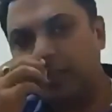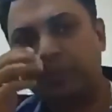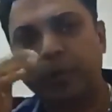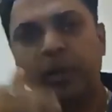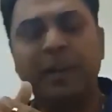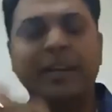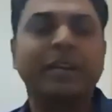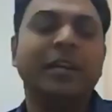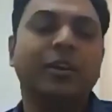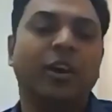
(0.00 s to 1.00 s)
the
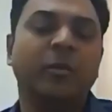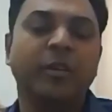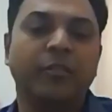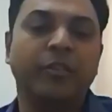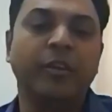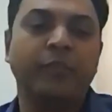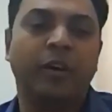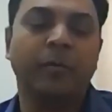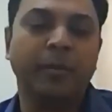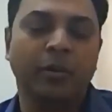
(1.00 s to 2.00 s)
political economy of reform,